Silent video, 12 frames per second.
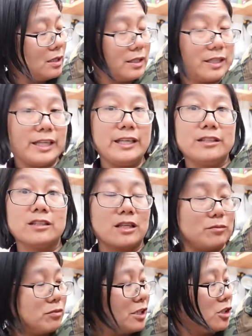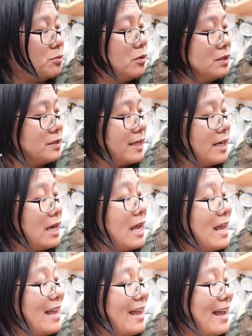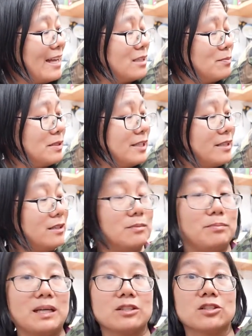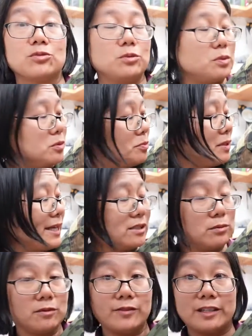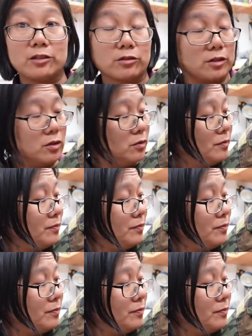heat and pressure points there, and particularly the buttons would be replaced with Velcro.